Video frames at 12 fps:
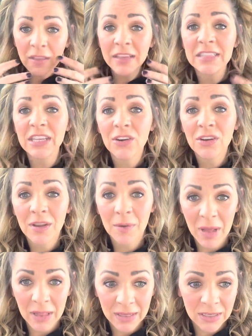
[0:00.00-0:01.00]
this air in their
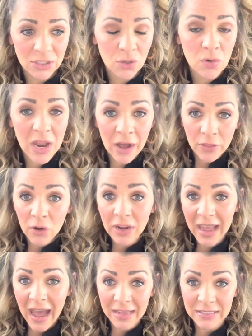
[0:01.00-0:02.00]
belly. So now they're
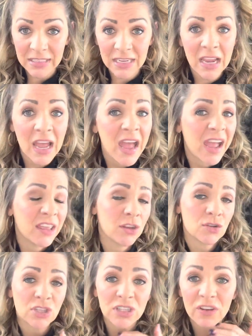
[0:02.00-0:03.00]
gassy and they're
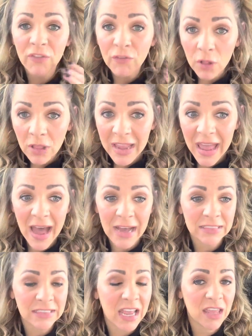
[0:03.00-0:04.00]
just full of
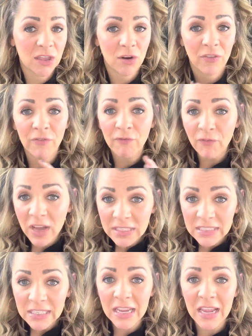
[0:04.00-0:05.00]
gas and they're
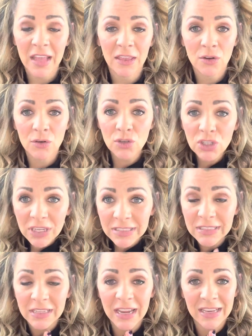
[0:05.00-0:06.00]
fussy and they're
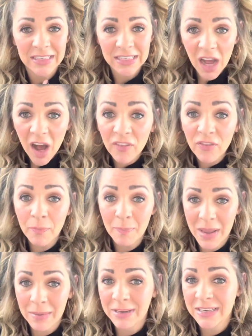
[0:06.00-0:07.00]
just a tough
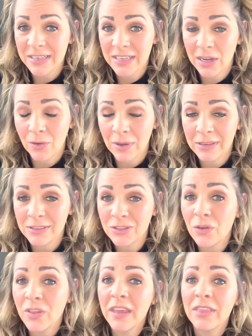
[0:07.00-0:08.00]
baby to deal with.
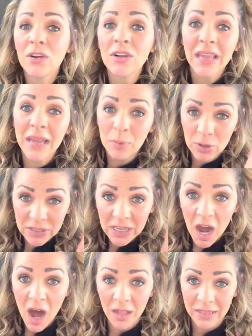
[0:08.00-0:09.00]
So then they're labeled
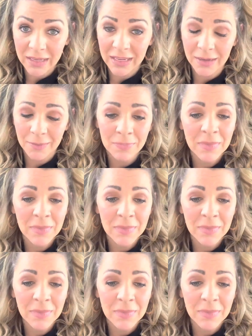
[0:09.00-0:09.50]
colicky.